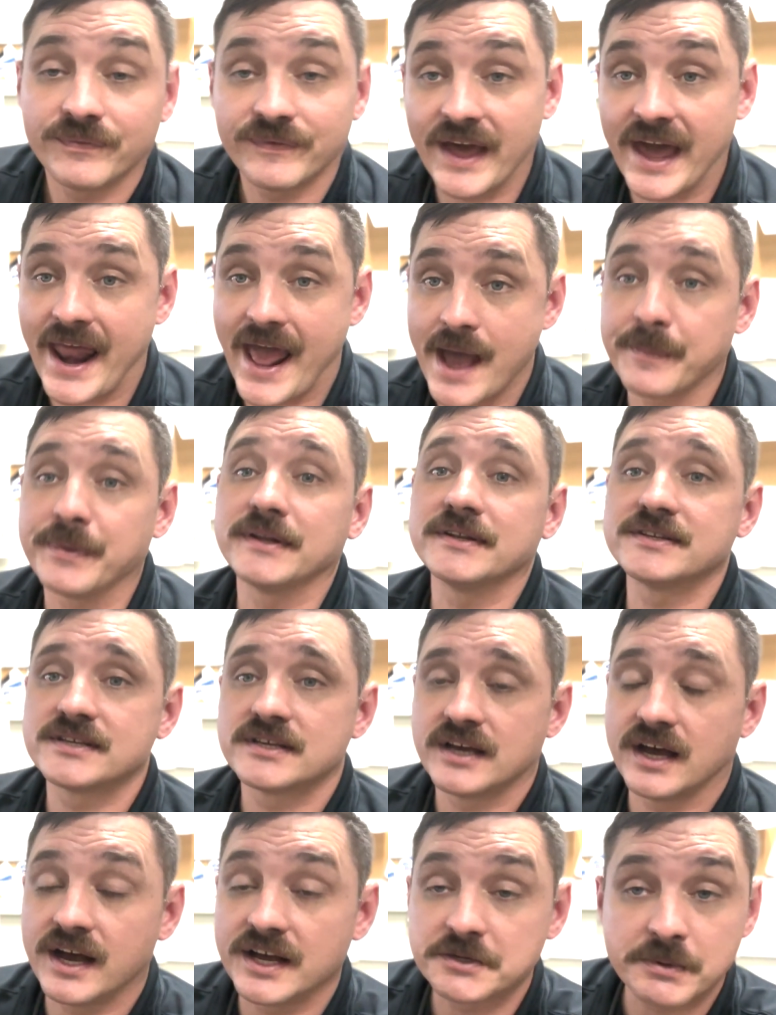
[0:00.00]
That happens,
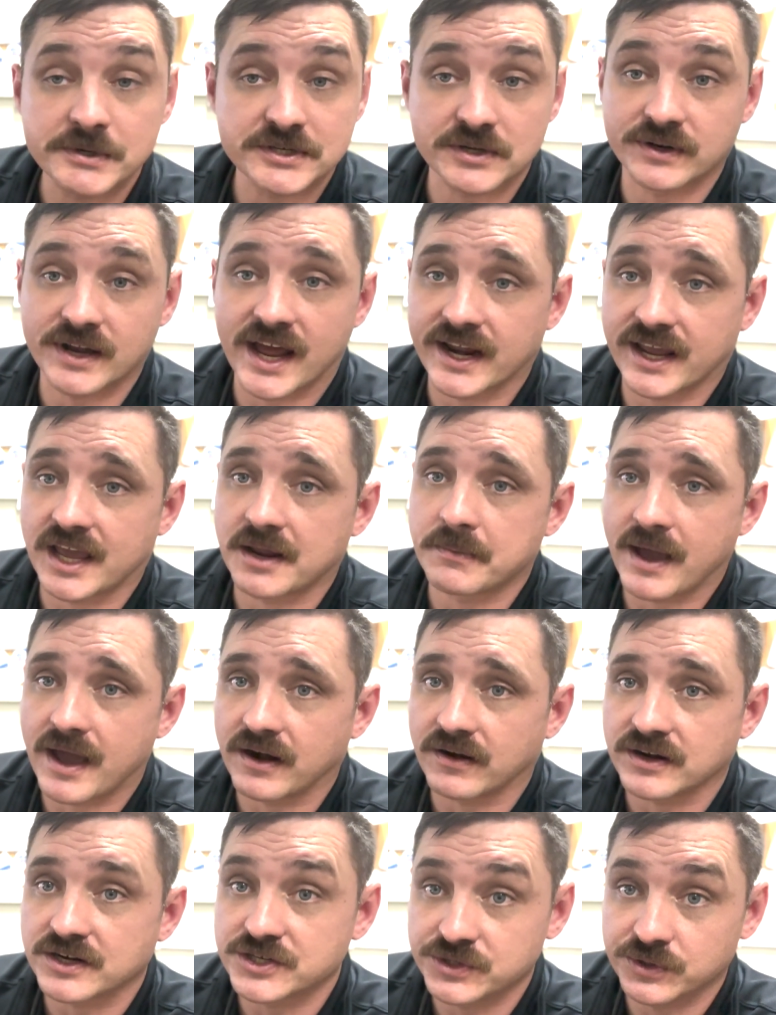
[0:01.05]
especially on NiCad
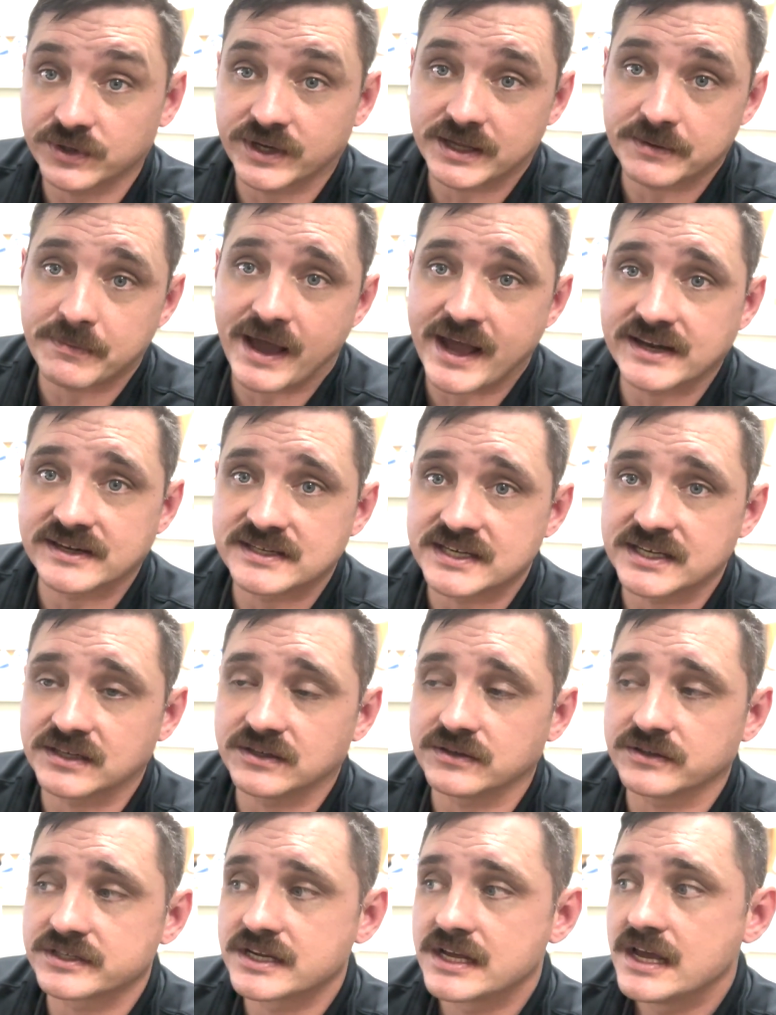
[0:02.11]
batteries. You'll get bad
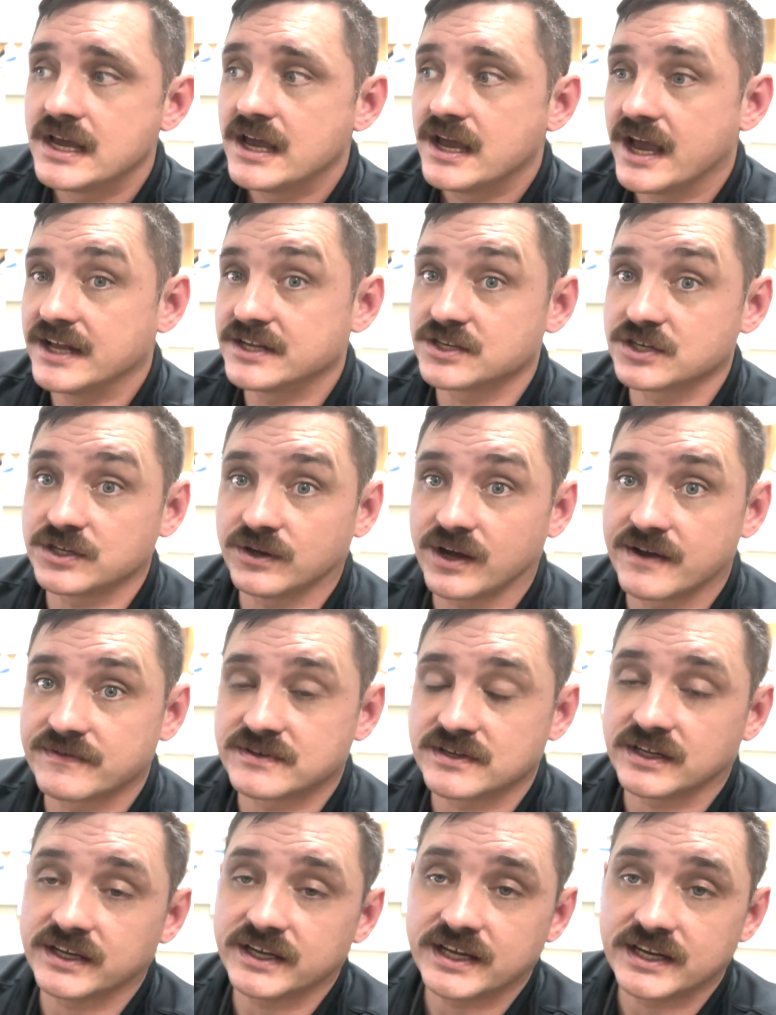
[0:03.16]
cells, and so you'll have
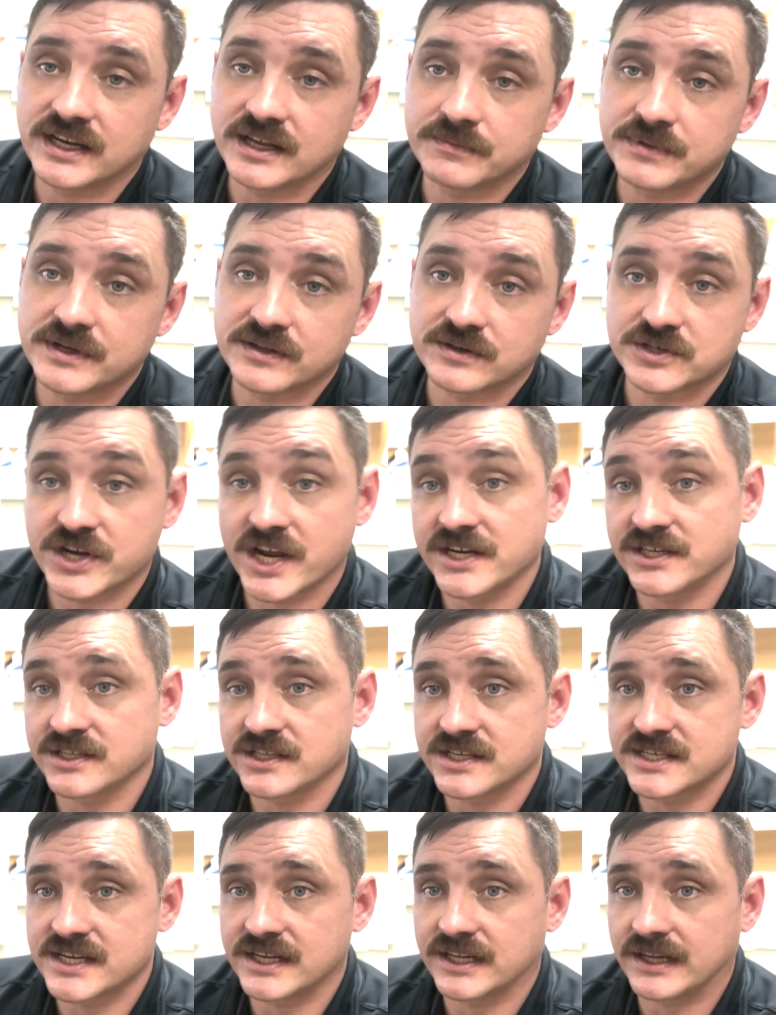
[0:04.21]
to end up either changing the
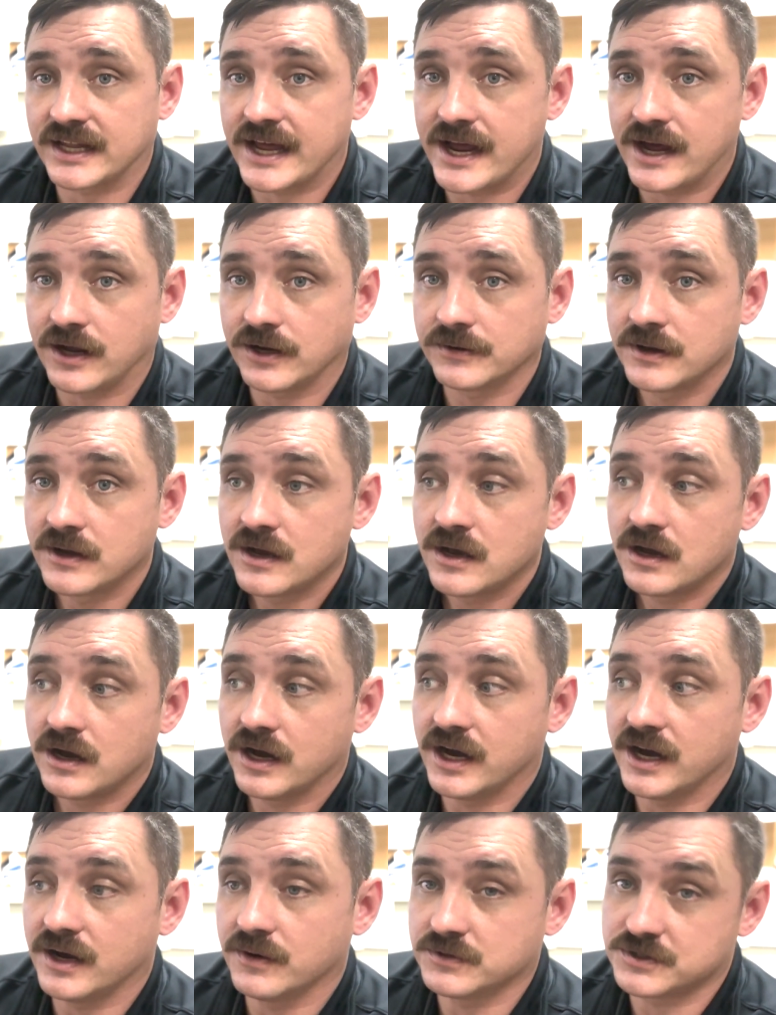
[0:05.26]
cell out,
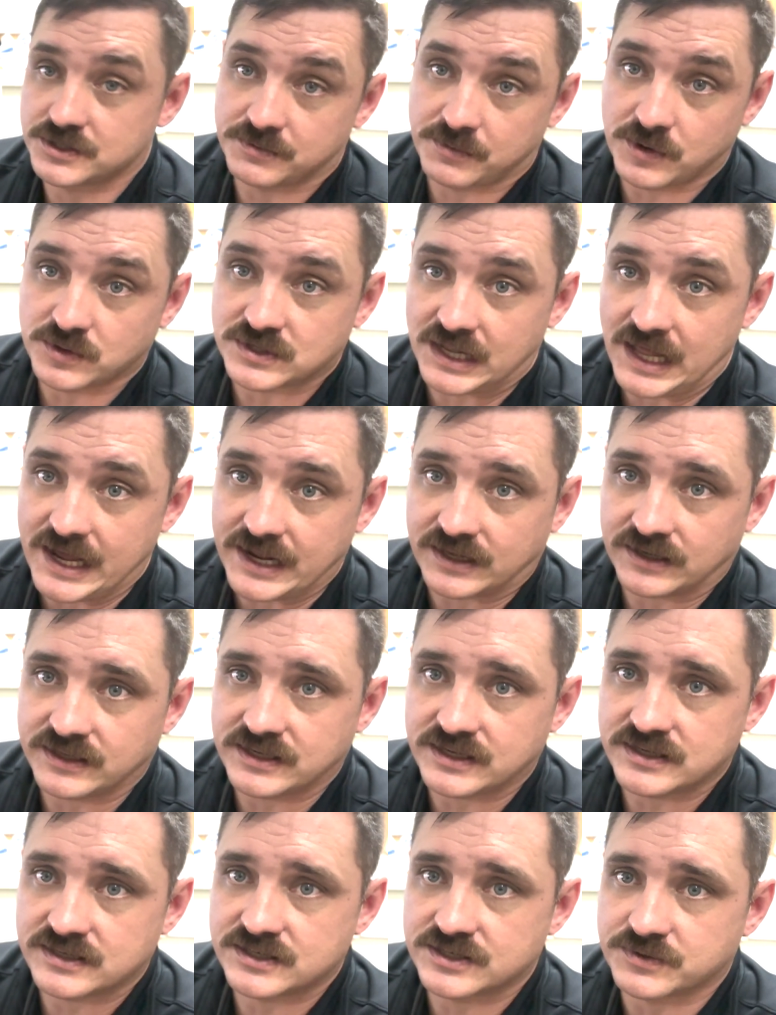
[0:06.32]
which is the most
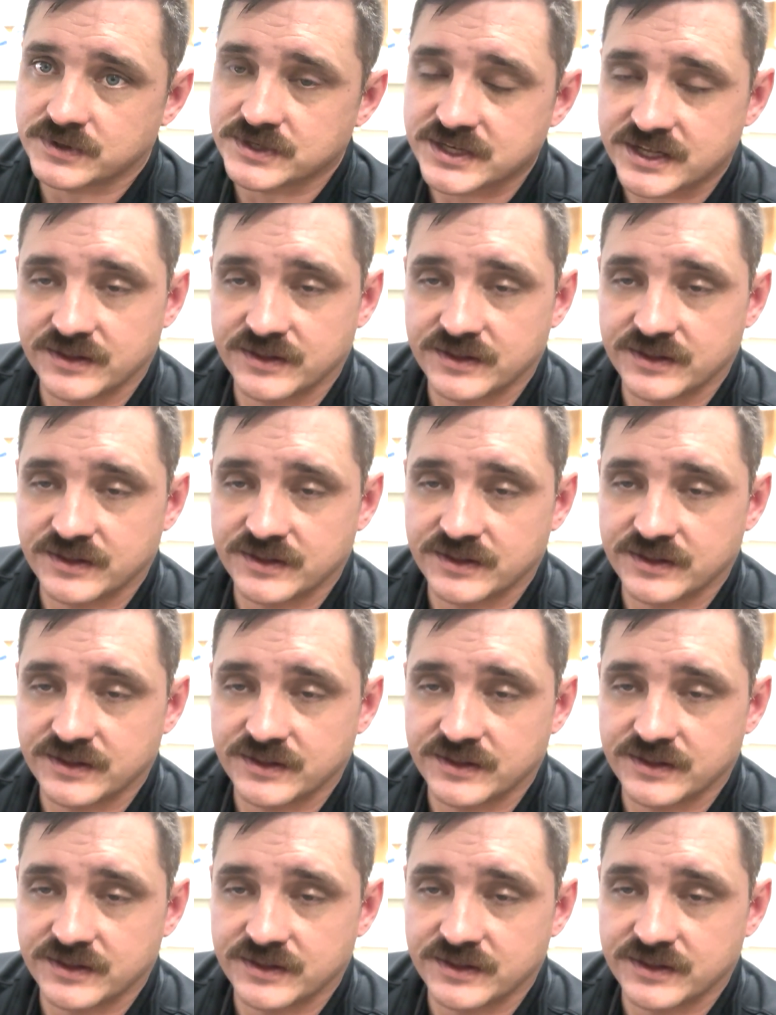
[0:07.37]
likely situation.